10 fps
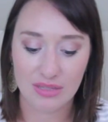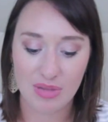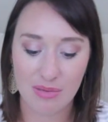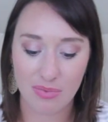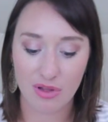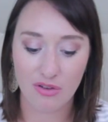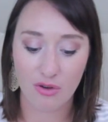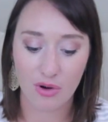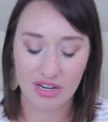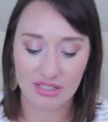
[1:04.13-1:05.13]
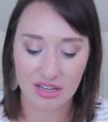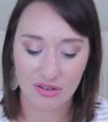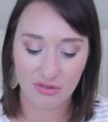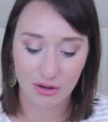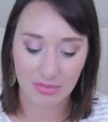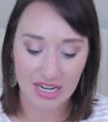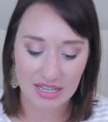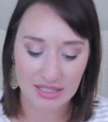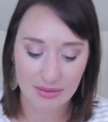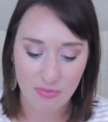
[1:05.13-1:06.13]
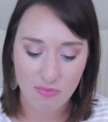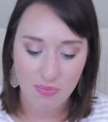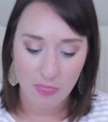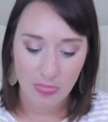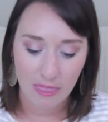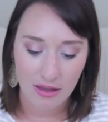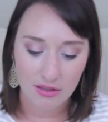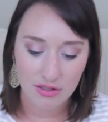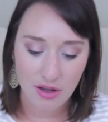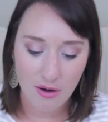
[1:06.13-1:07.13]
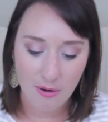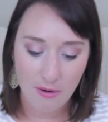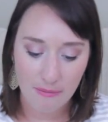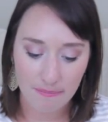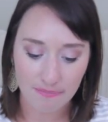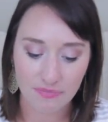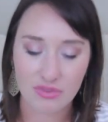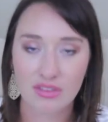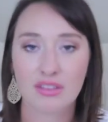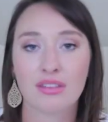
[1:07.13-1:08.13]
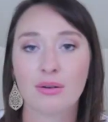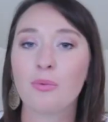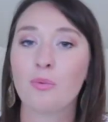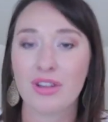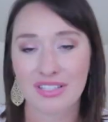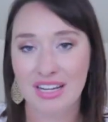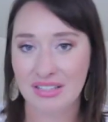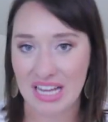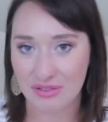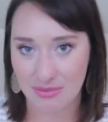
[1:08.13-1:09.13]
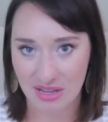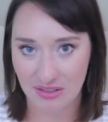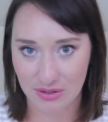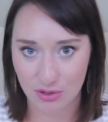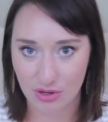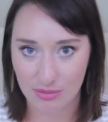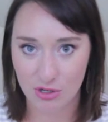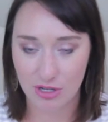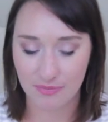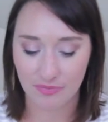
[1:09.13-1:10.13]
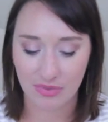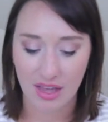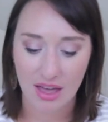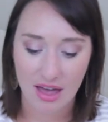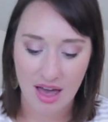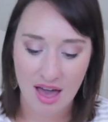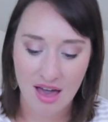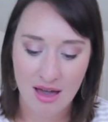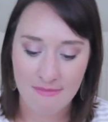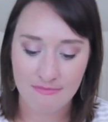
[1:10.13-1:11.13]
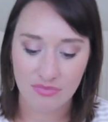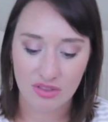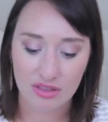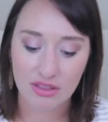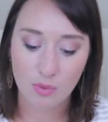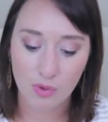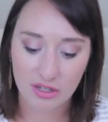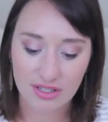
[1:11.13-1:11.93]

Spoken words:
his people according to their infirmities." So, what stands out to me in the scripture? The